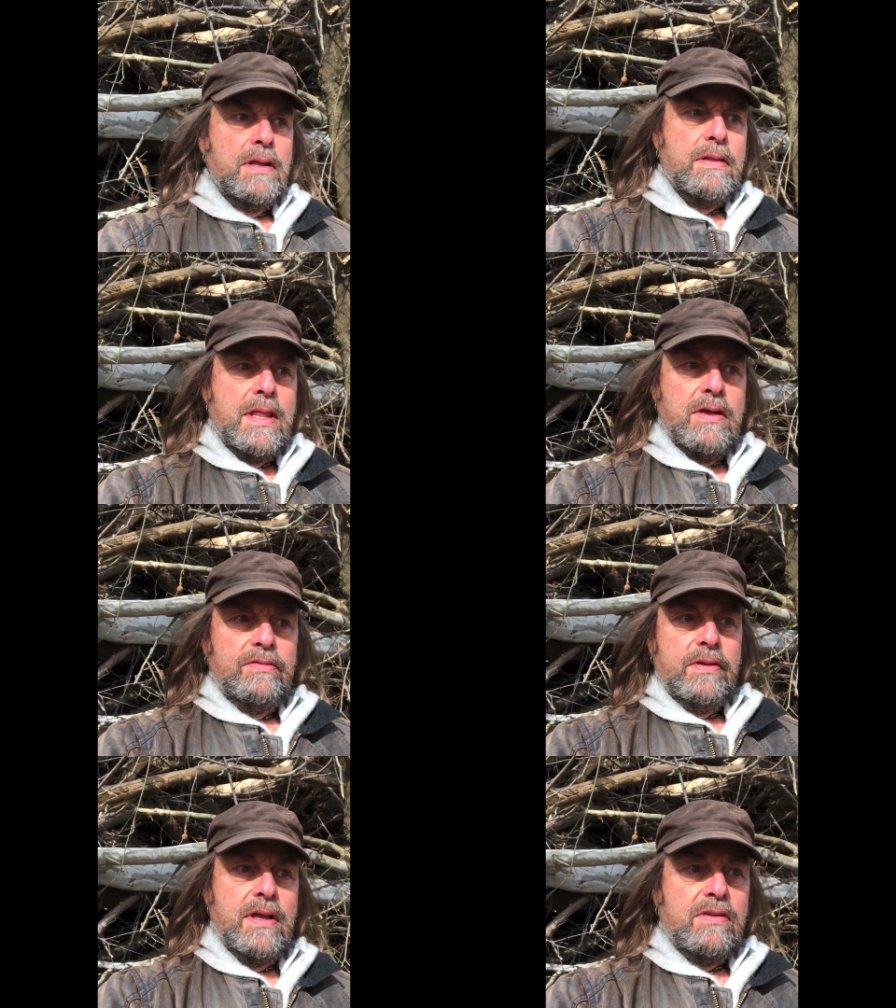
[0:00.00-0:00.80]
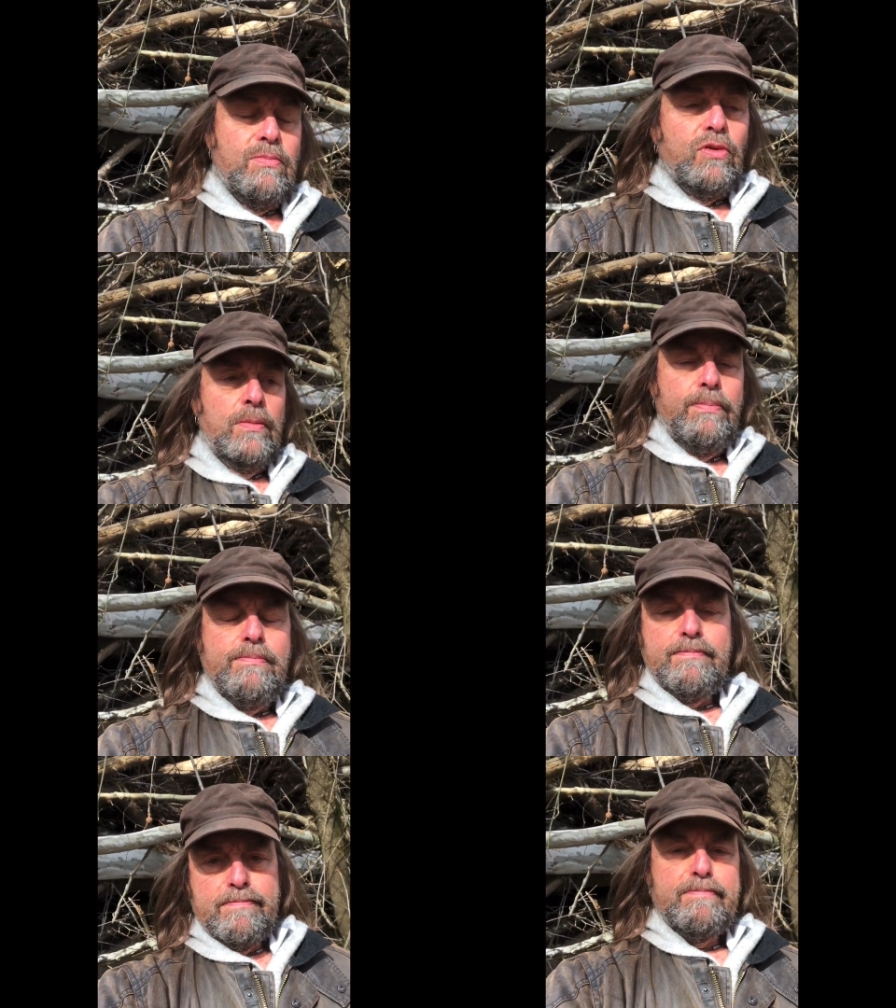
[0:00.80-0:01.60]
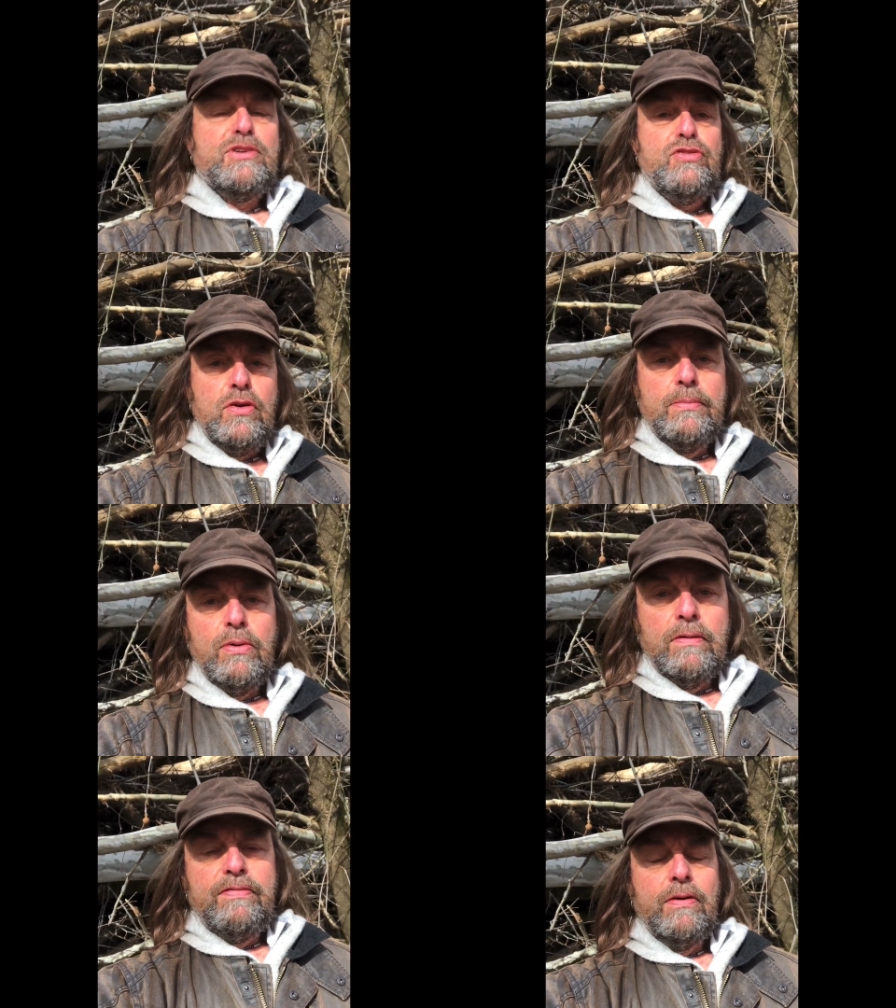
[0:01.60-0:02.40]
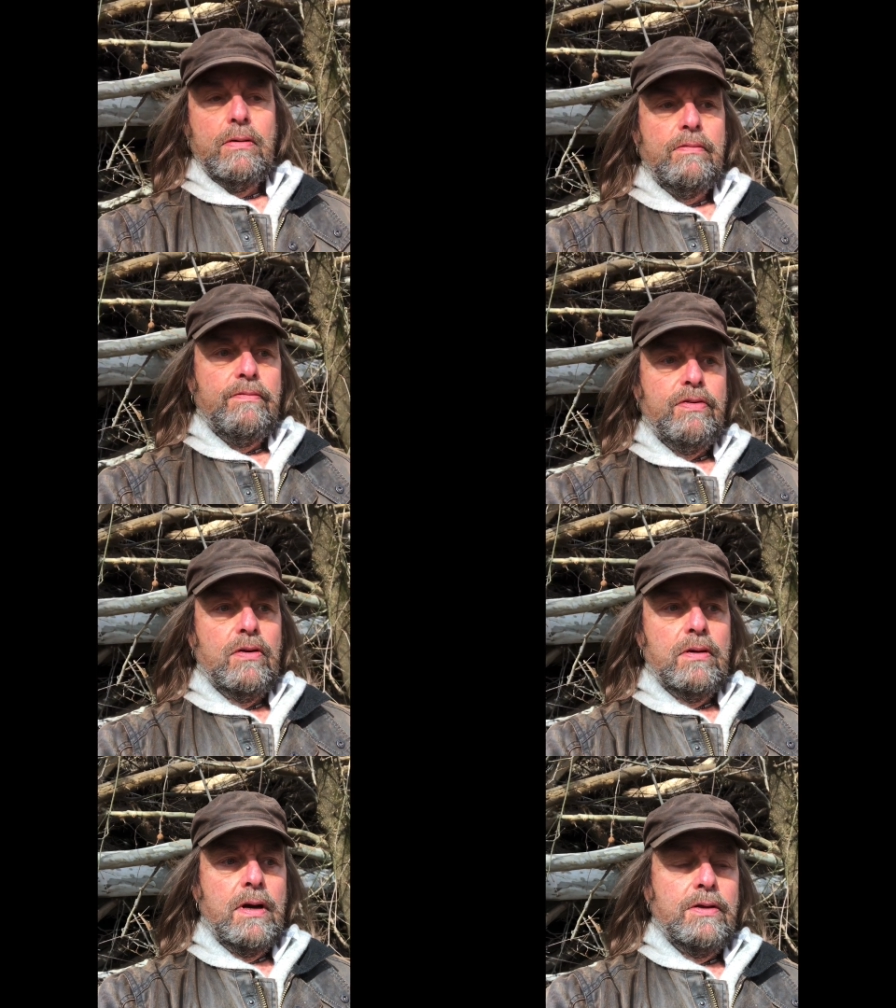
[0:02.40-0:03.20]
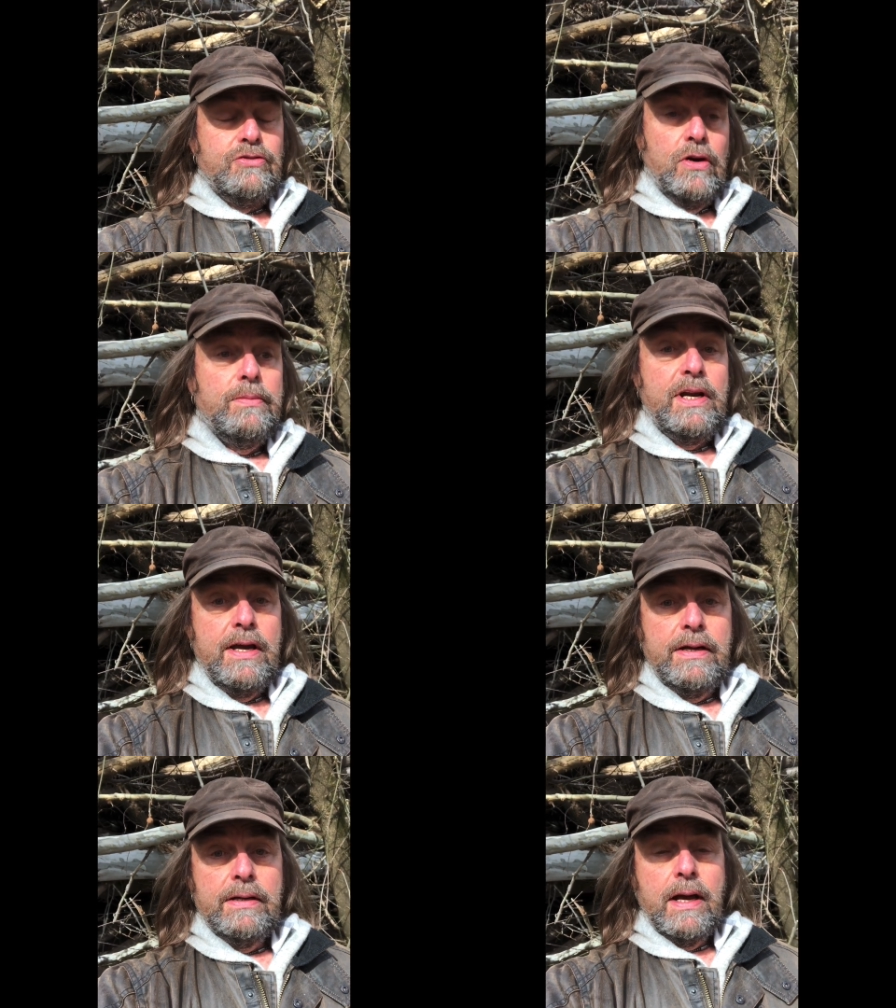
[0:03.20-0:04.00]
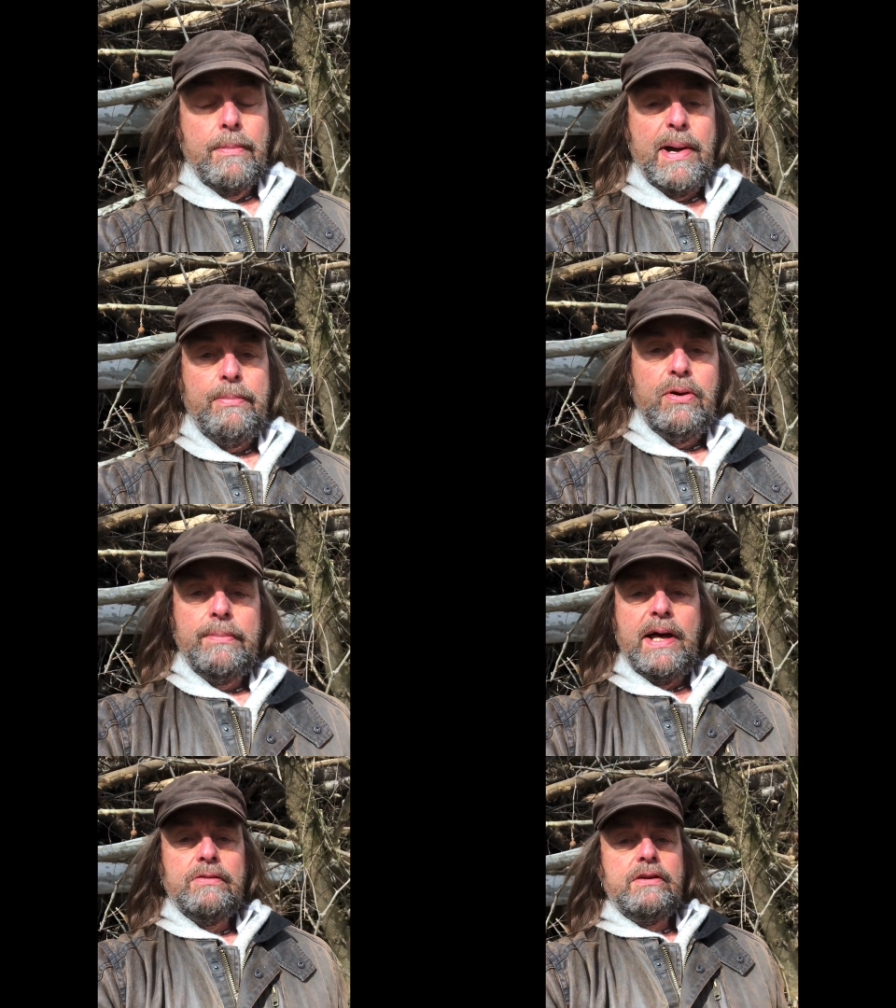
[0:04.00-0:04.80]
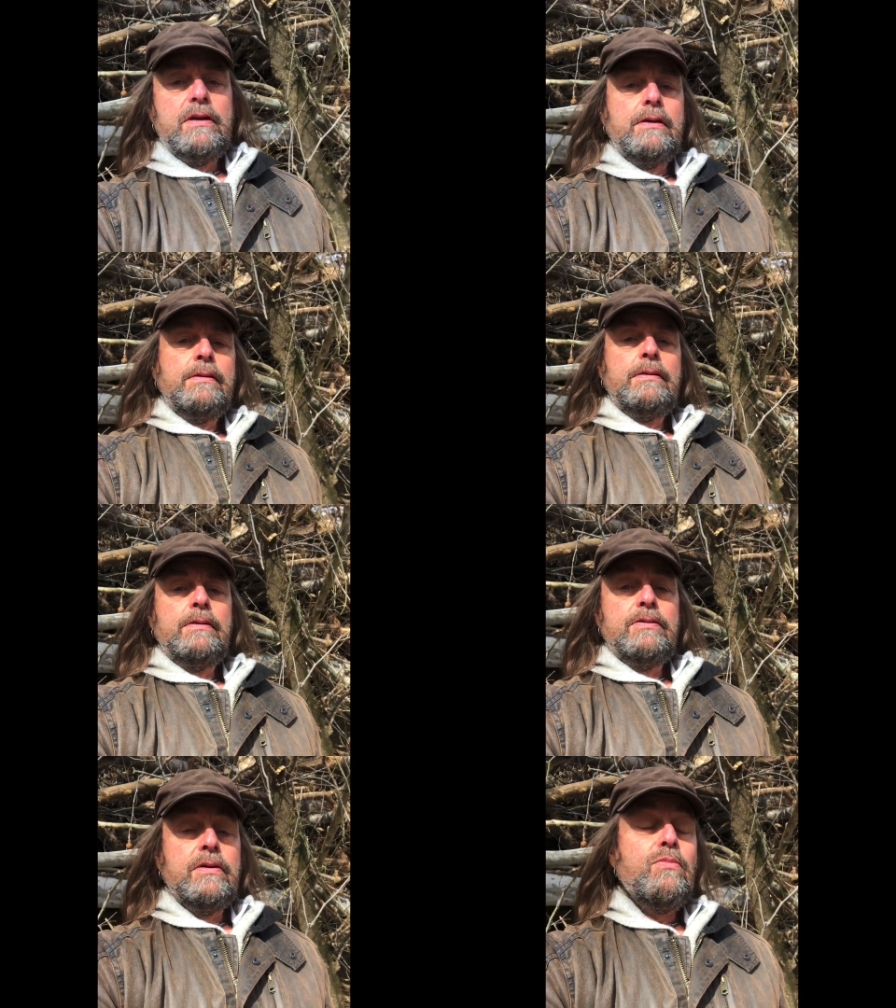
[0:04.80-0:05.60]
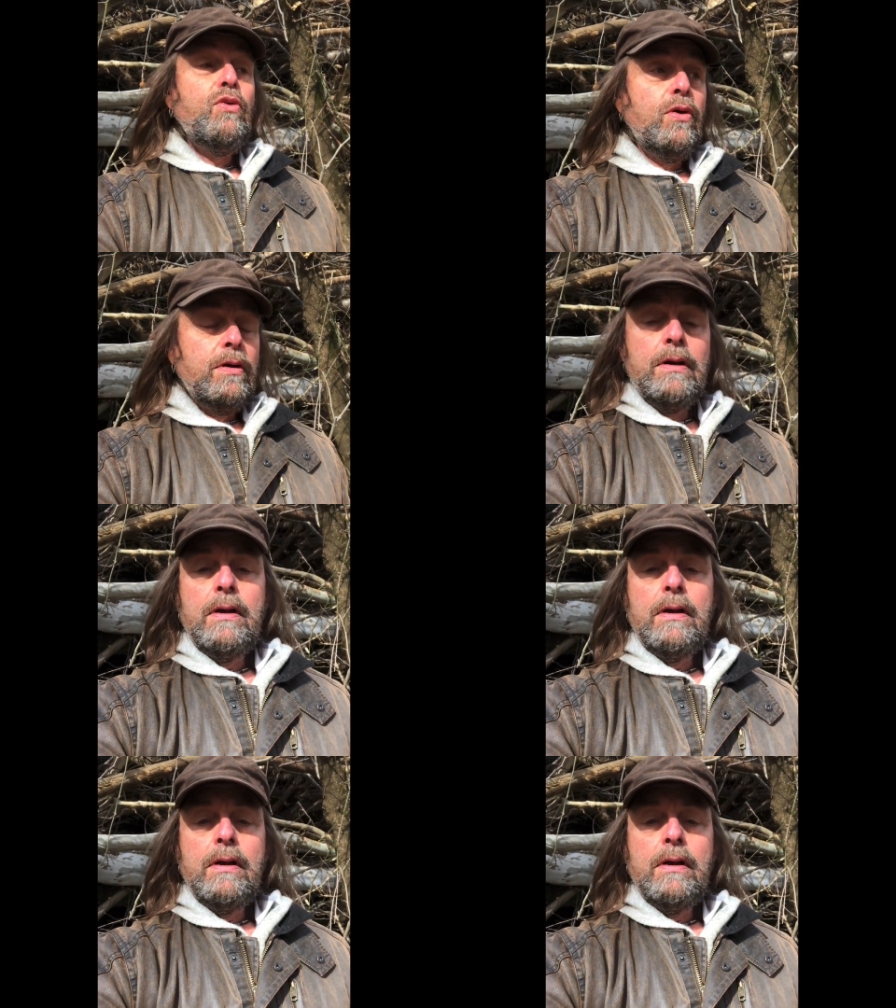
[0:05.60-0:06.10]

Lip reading: is more suitable for germinating, I might put them out then some more.